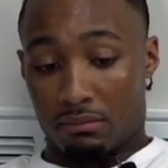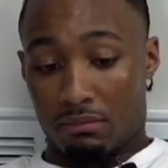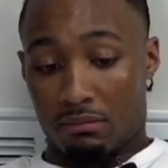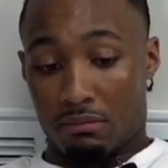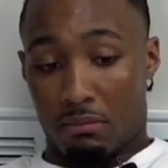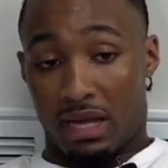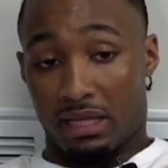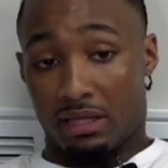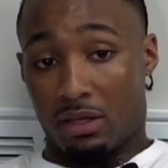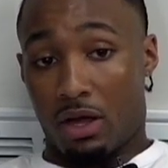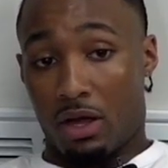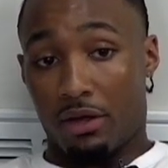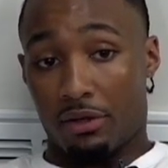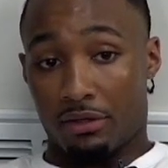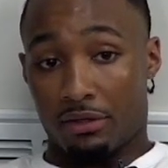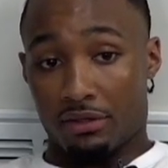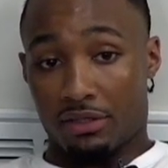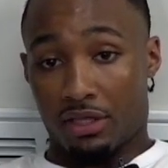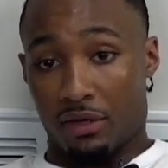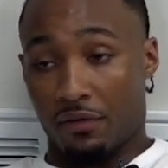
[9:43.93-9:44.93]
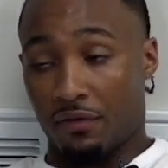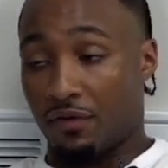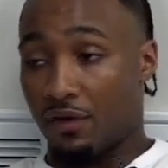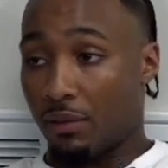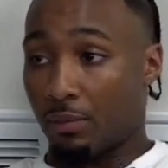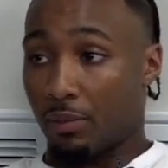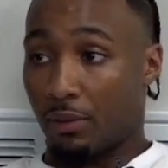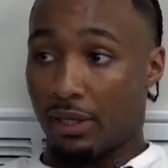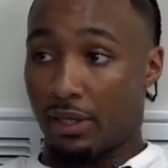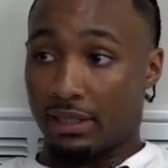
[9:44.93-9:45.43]
my daughter's, her
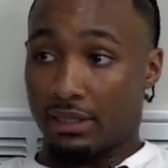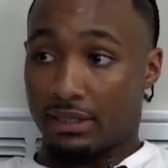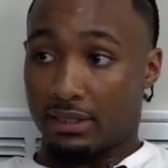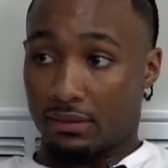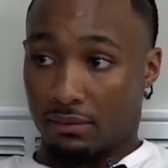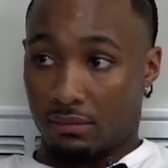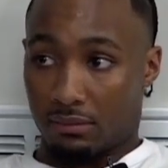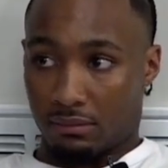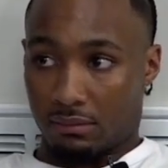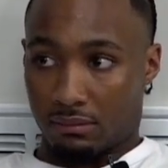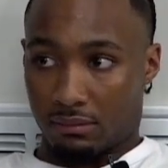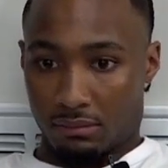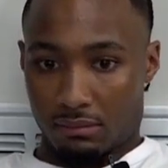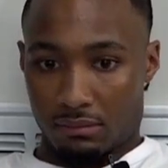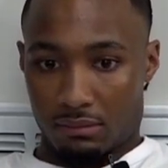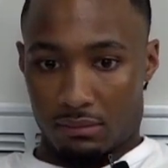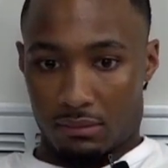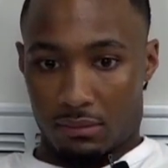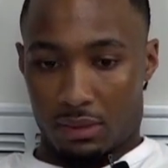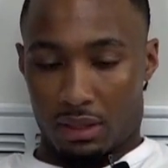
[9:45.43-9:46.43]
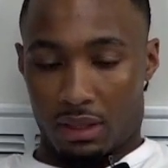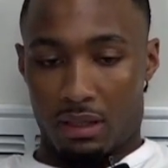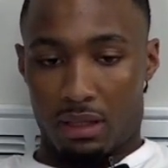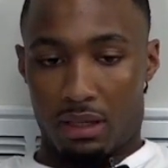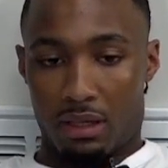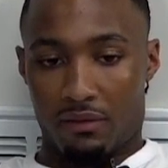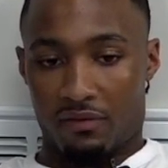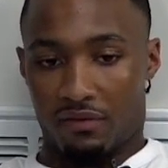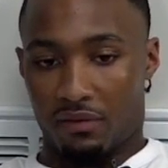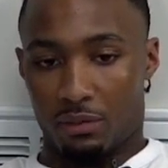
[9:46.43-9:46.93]
footprints
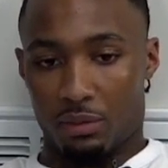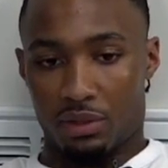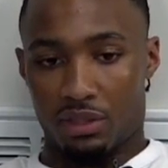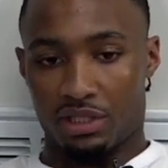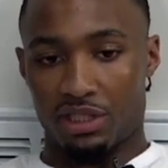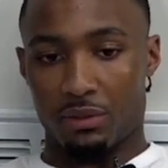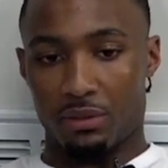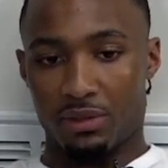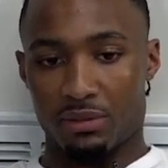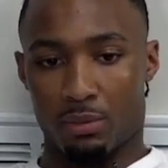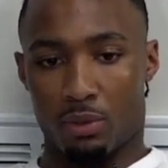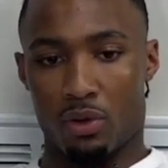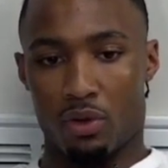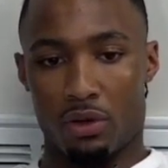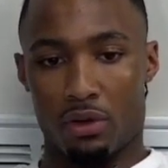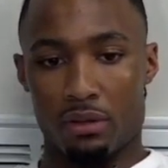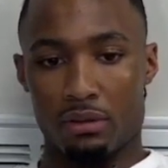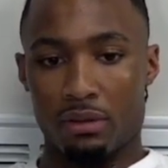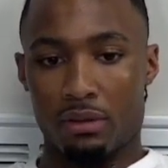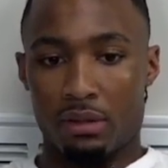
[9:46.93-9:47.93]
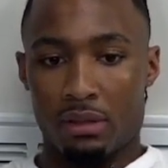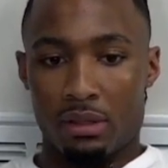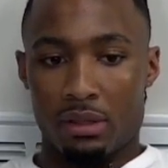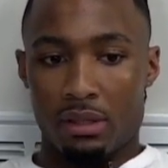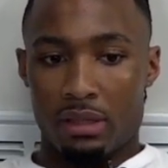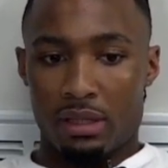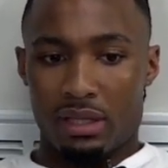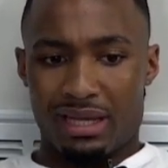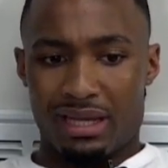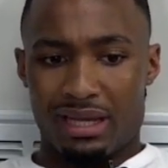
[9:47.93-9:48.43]
from when she was born,
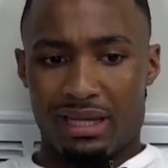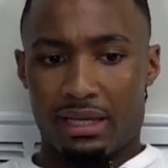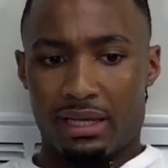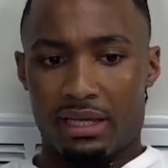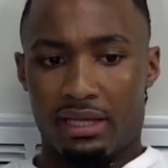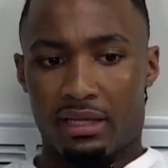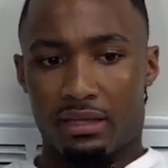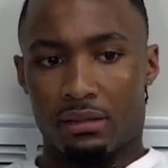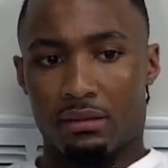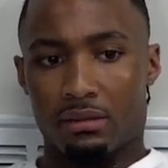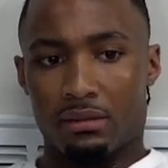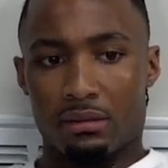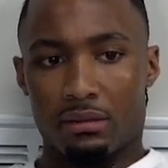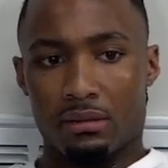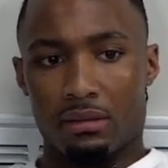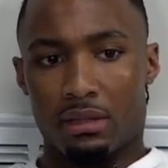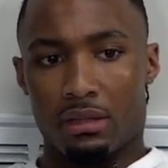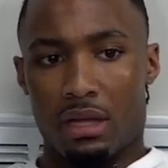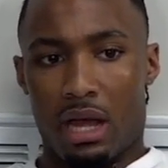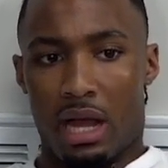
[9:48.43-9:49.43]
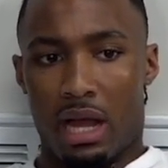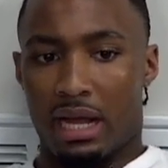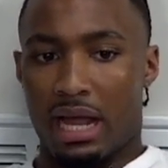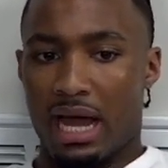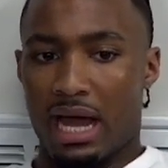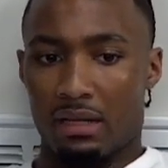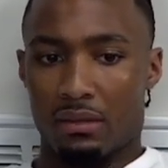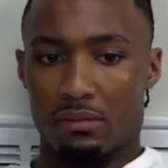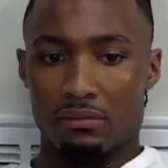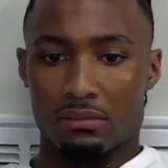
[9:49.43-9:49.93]
and I
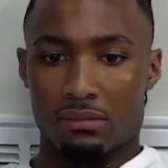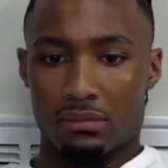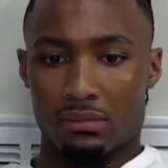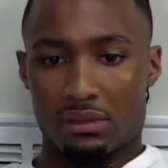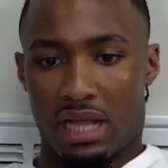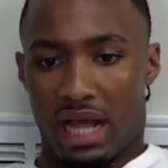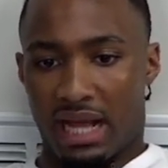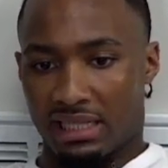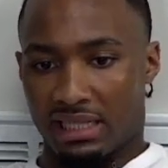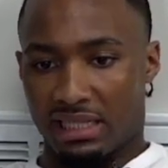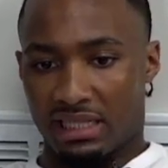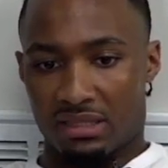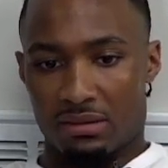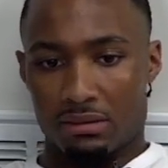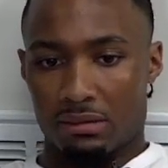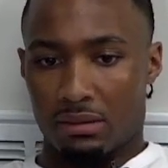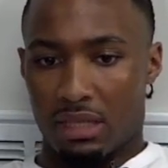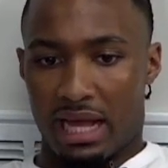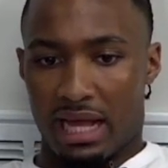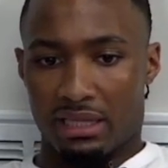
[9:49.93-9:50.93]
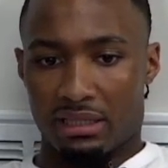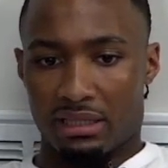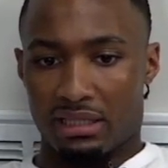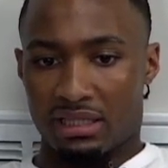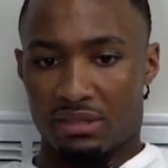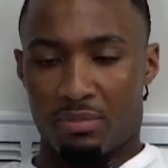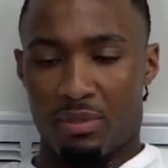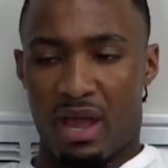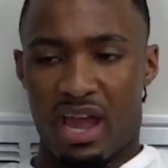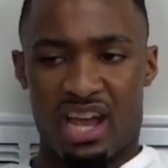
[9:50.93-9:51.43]
got them like this
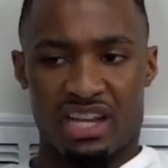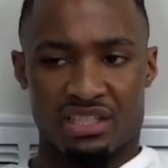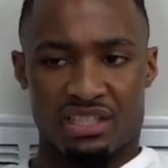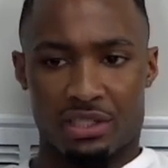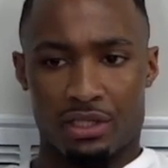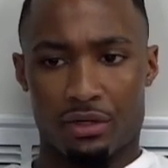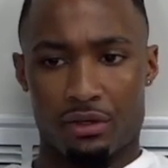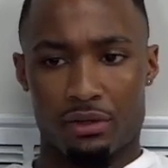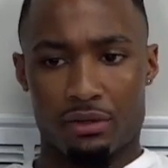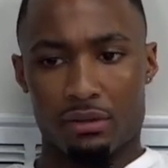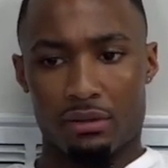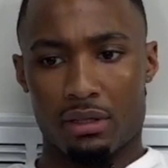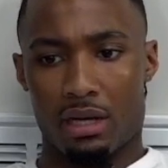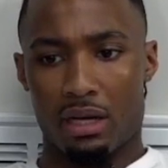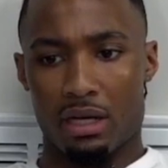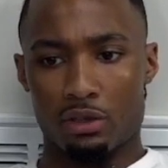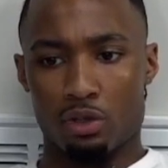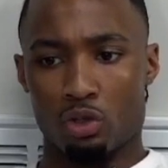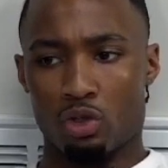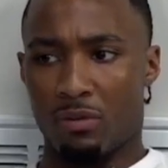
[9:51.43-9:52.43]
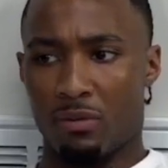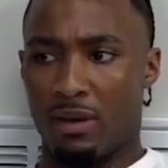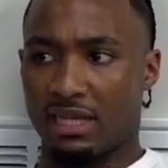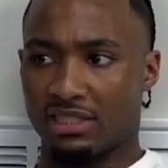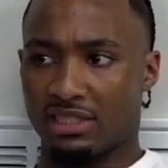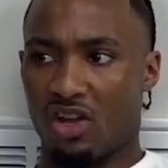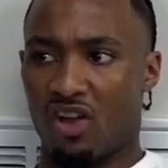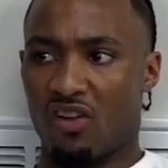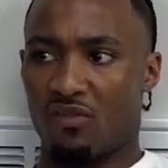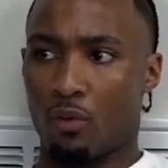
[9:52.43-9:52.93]
past year during my
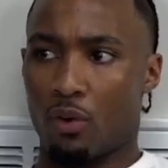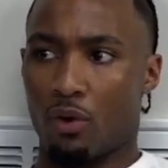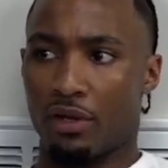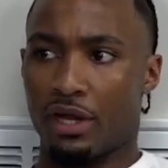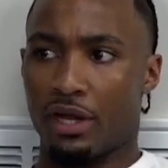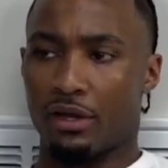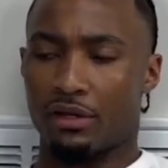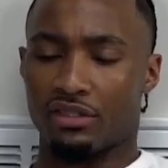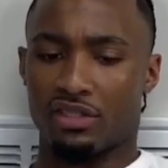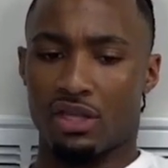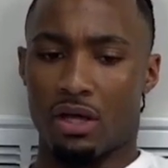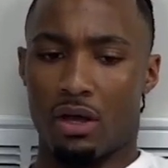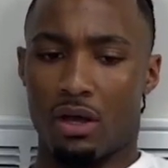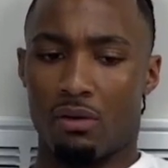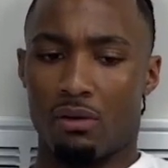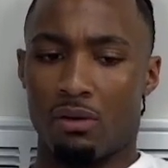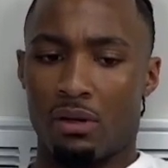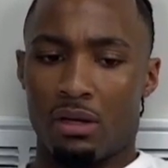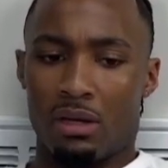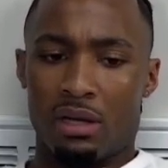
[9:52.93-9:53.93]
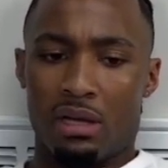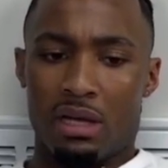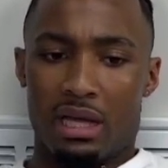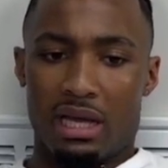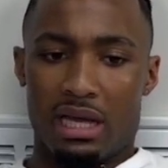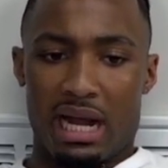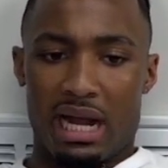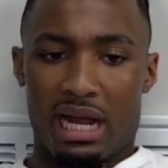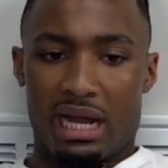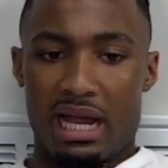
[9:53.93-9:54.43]
sophomore year. So,
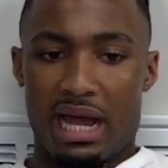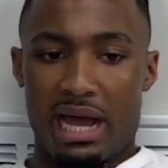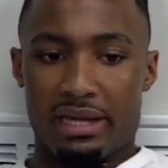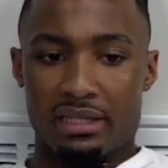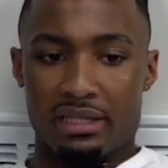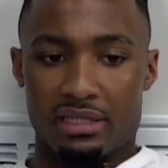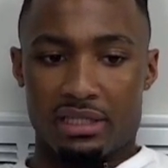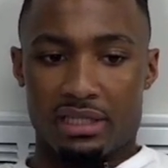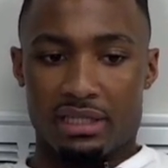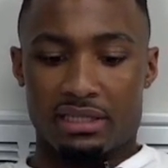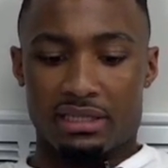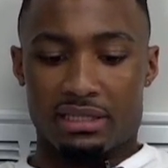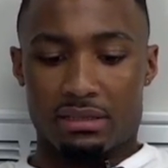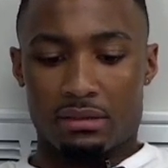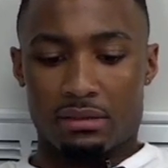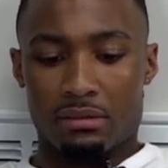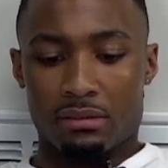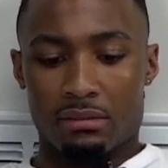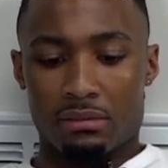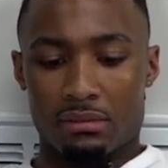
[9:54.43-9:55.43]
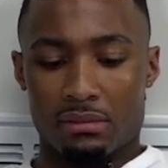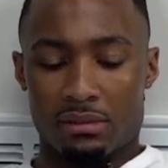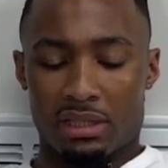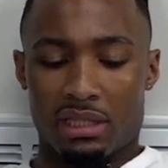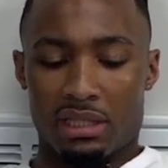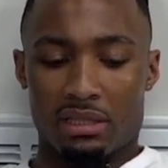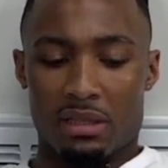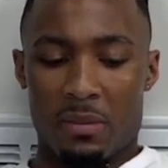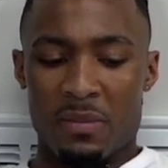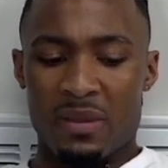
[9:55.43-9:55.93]
and I kind of just
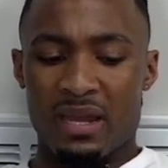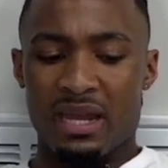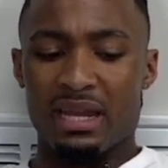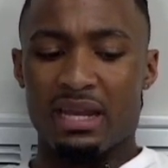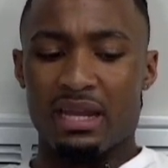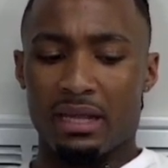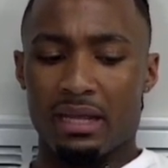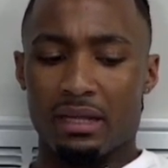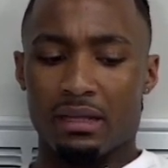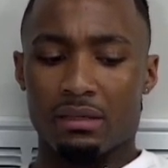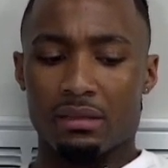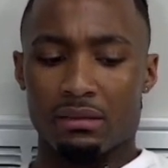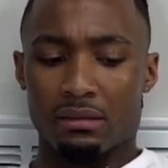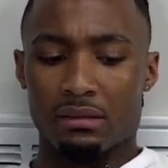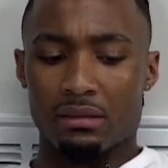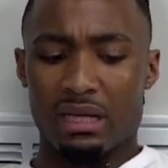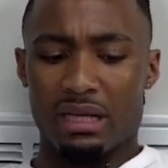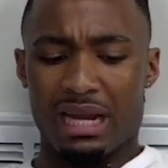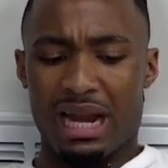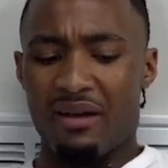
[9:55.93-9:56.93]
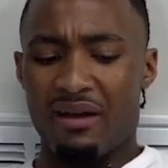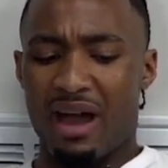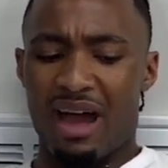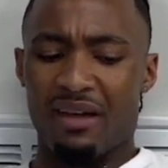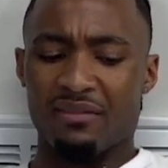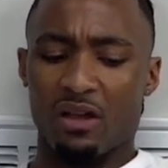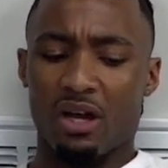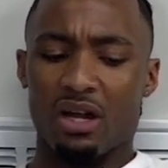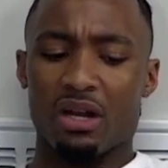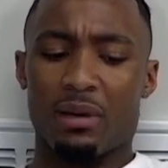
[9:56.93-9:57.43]
the meaning. And
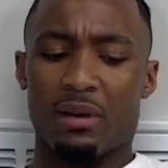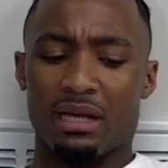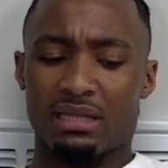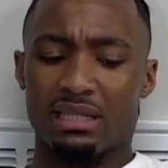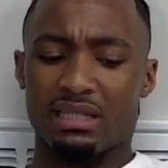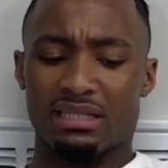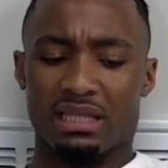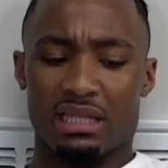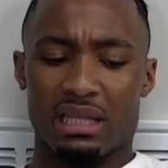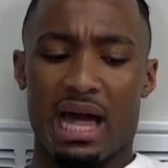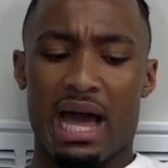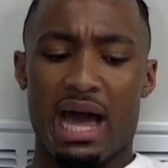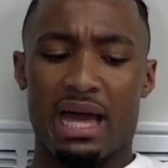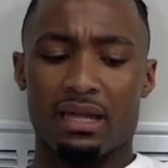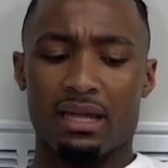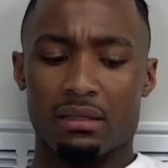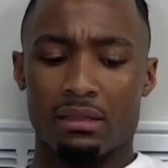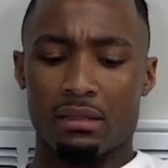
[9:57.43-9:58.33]
I've thought about this a lot,